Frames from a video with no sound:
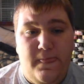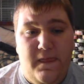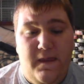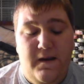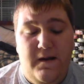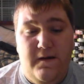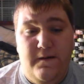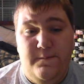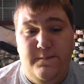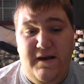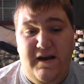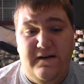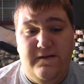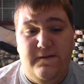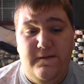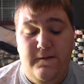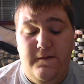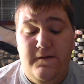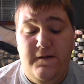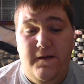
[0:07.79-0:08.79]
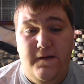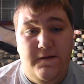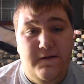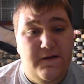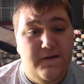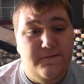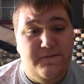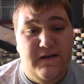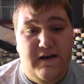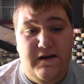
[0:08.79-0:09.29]
Back to doing another
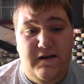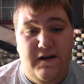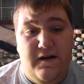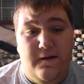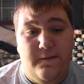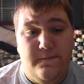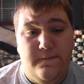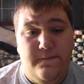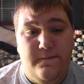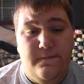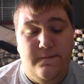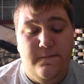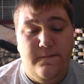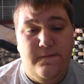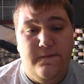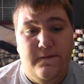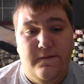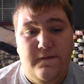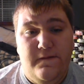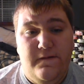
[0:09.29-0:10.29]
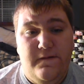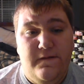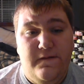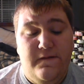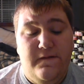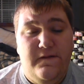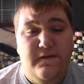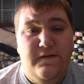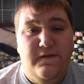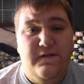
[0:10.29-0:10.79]
dip vid here.
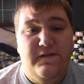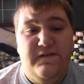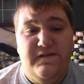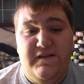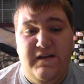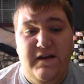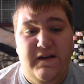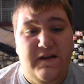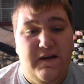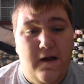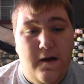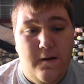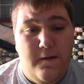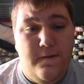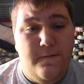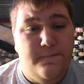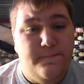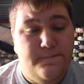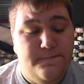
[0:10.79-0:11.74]
Let's get it going.